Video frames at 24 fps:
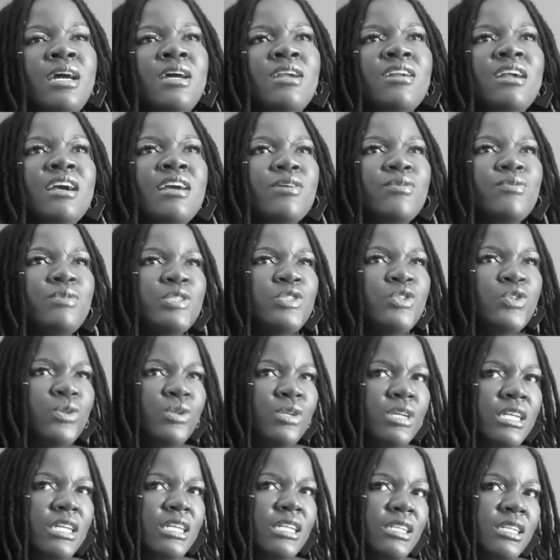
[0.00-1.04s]
Like when you
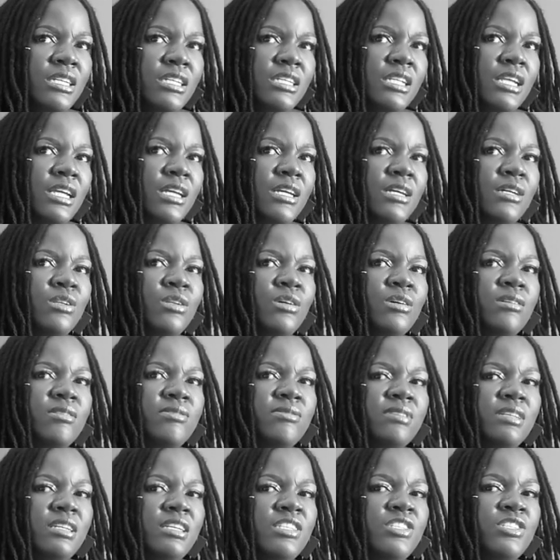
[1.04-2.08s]
look at it, like a lot
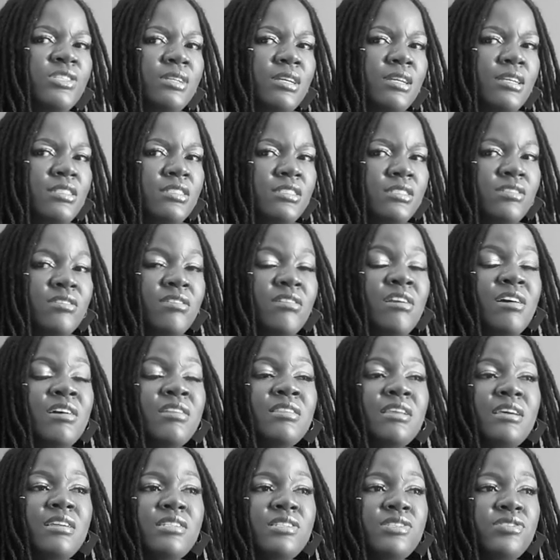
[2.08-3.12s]
of the education around
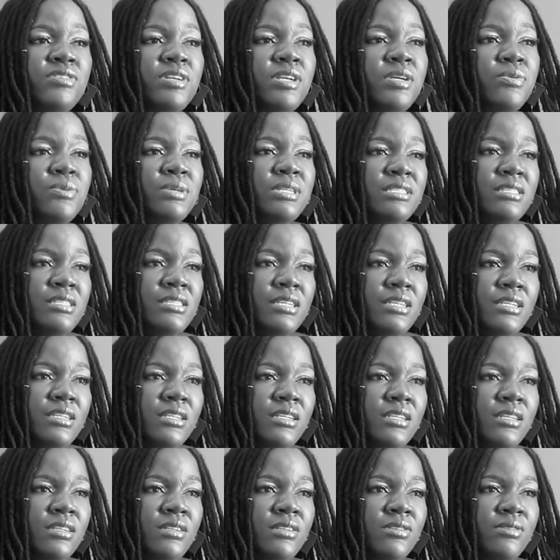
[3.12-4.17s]
that is very Western,
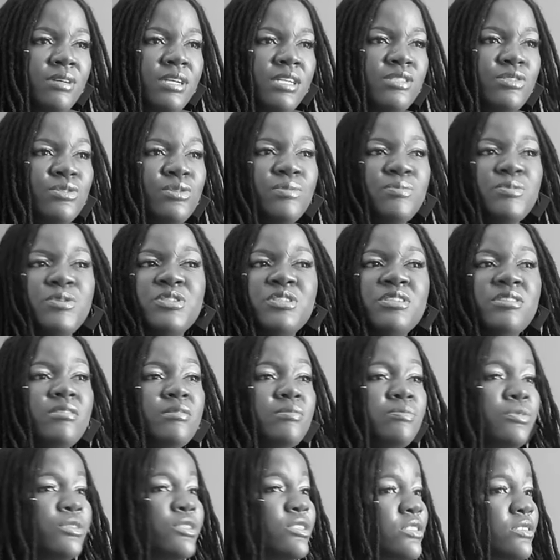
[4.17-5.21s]
right? So most of the
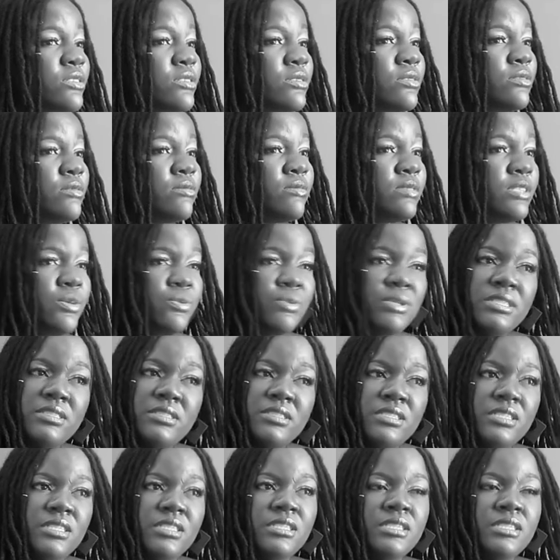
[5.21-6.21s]
books, they're Western.